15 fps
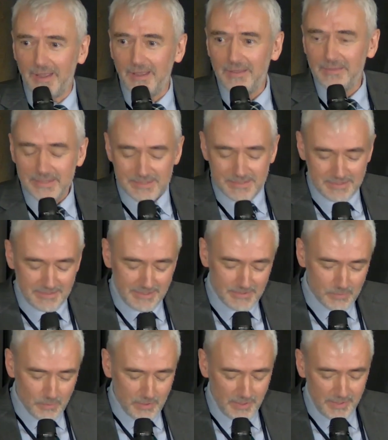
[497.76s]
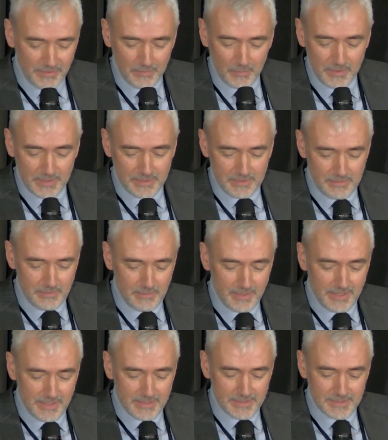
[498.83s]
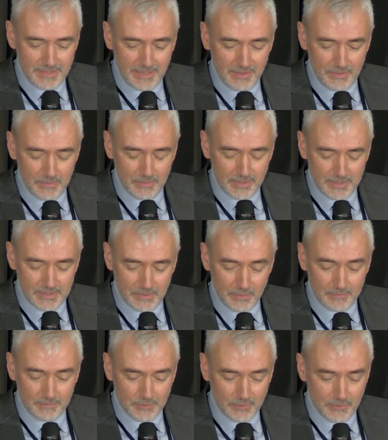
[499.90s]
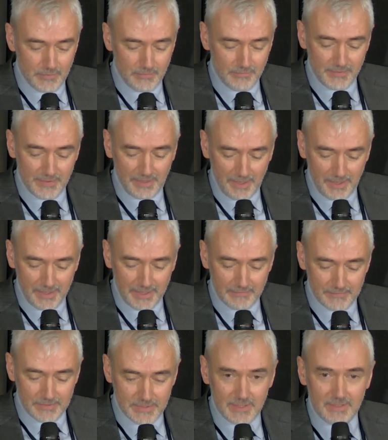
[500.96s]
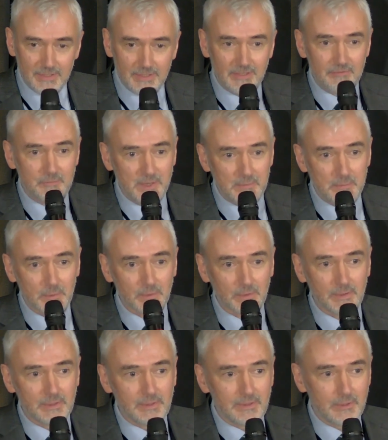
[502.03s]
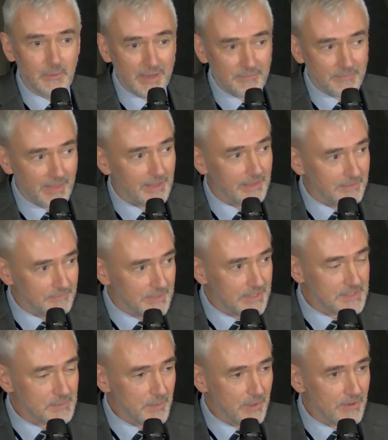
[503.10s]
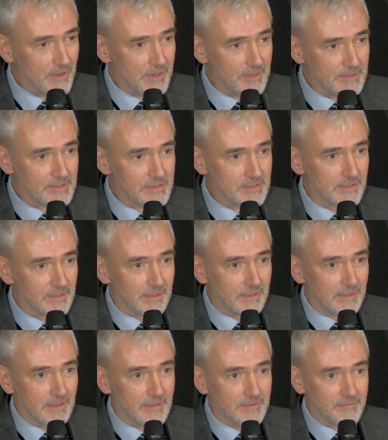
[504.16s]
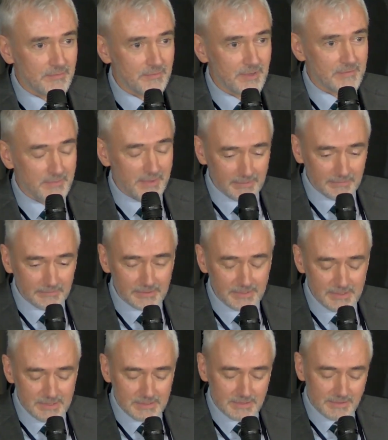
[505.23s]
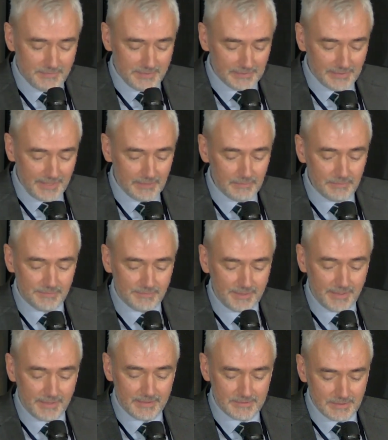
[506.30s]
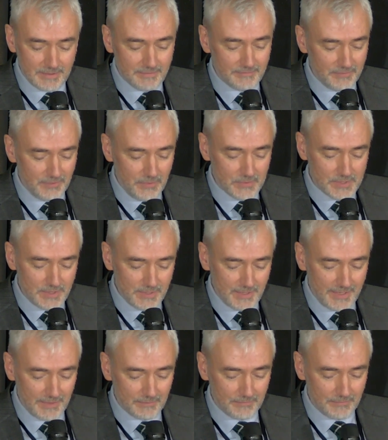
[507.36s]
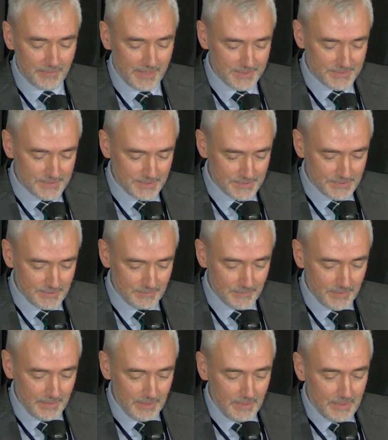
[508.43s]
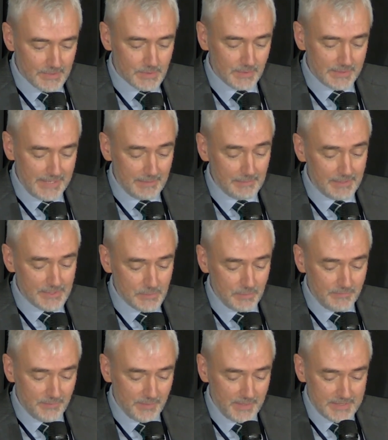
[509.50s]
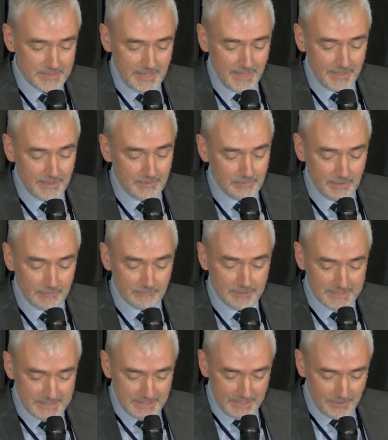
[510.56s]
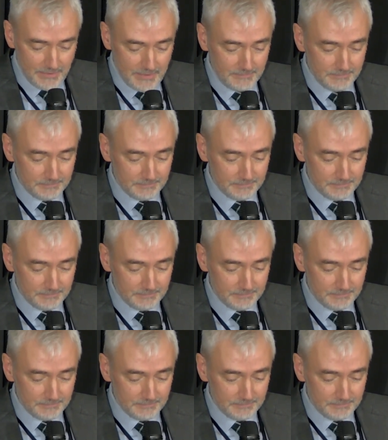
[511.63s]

This work that we do is in order to improve the lives of people who have that lived experience of illness, of ill health, and of using the healthcare system. So I'd now like to invite Anni Rychtera